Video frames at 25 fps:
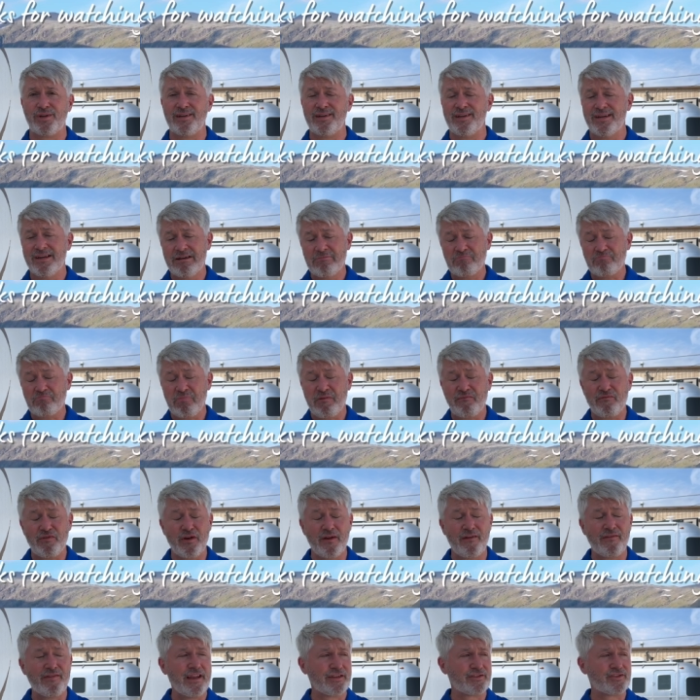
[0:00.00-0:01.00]
And if you
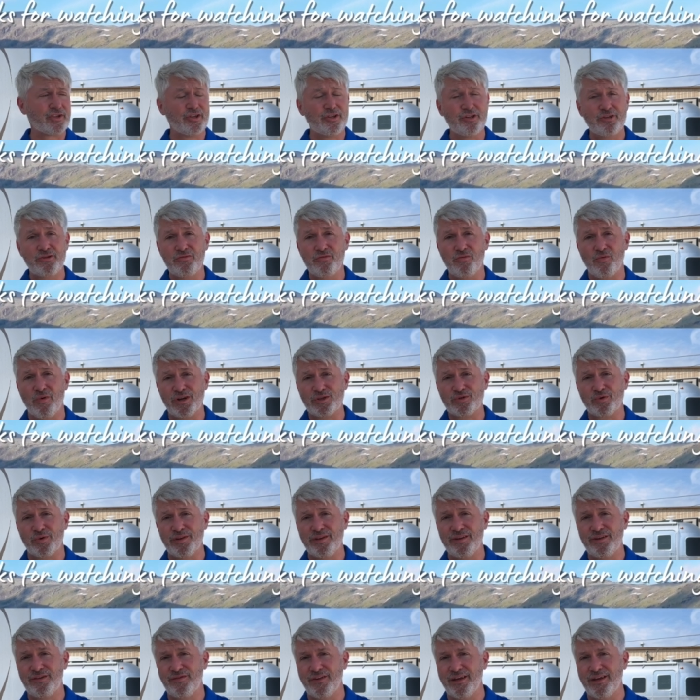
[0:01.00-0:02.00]
have nothing else to do, watch
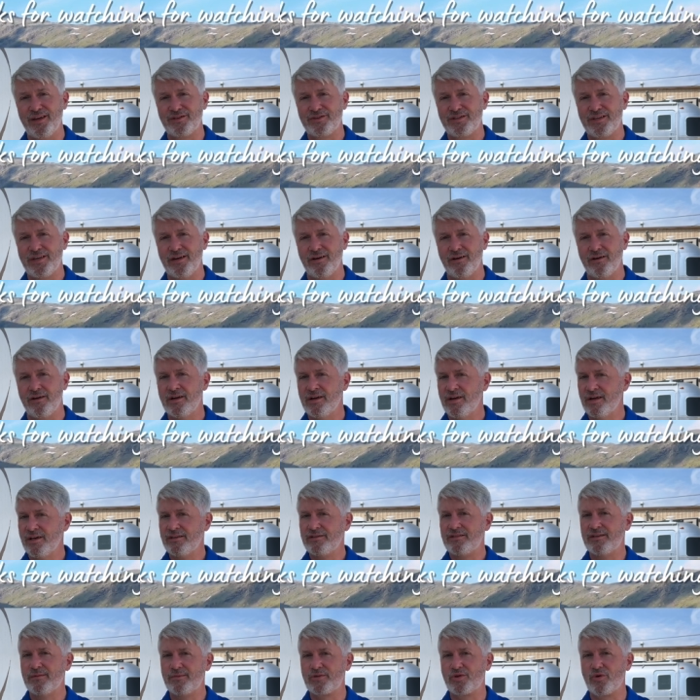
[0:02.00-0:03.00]
one of these videos here.
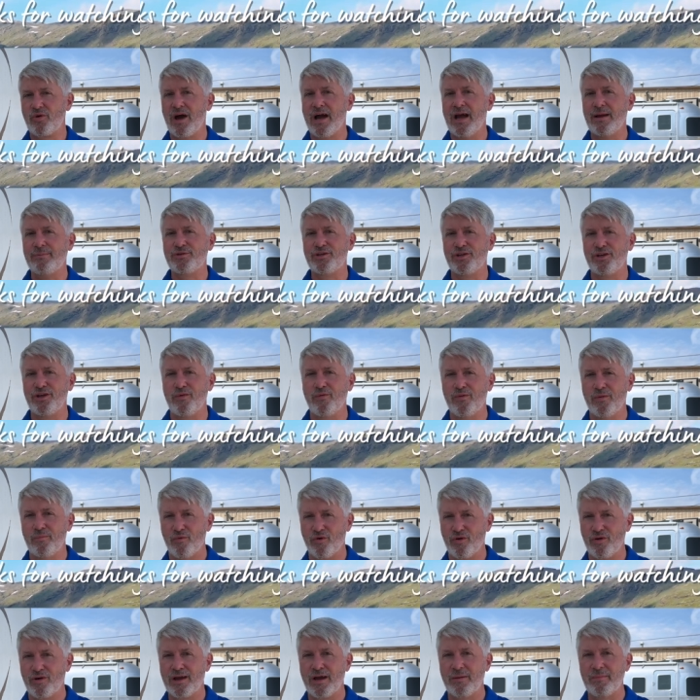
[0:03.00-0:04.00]
Subscribe so you know when
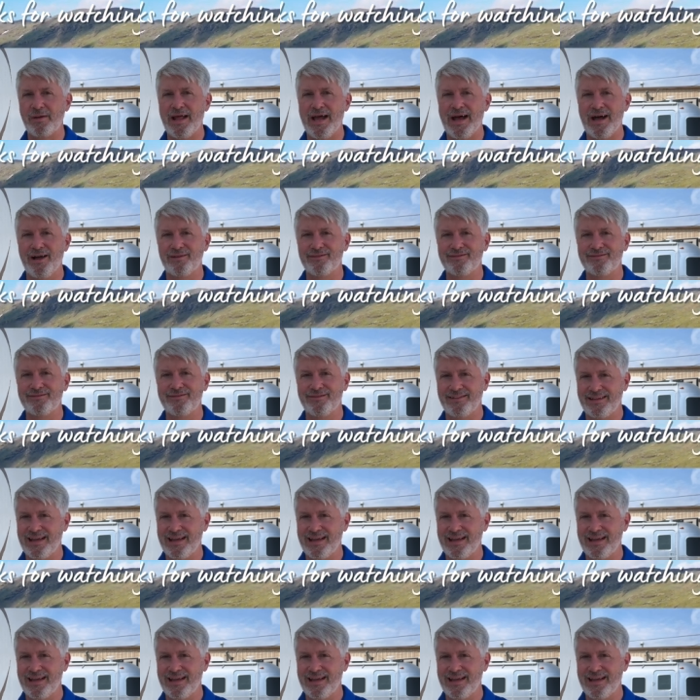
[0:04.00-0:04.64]
more are coming out.